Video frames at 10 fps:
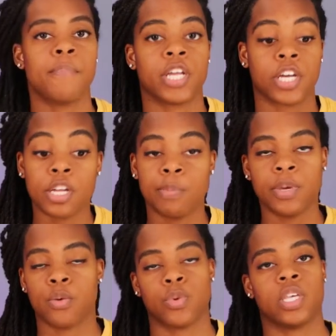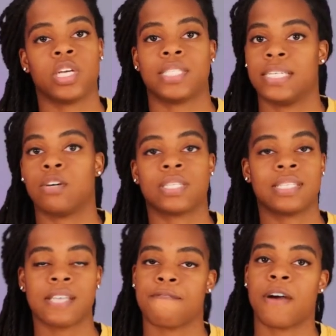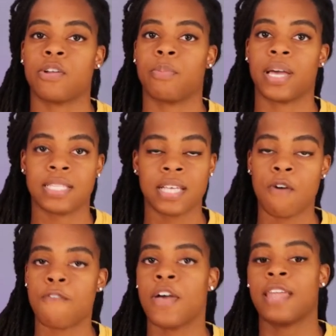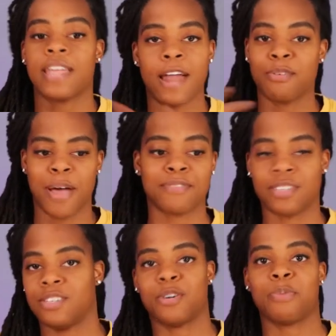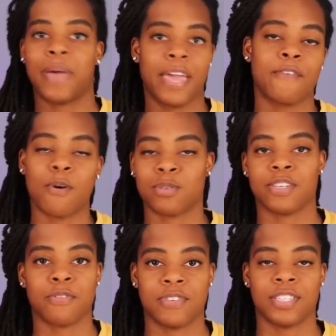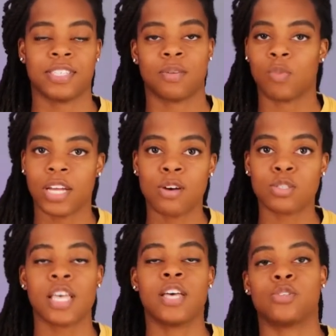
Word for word: but it could be a really good deal since I found it myself that I don't have to, pay a wholesale fee to someone else.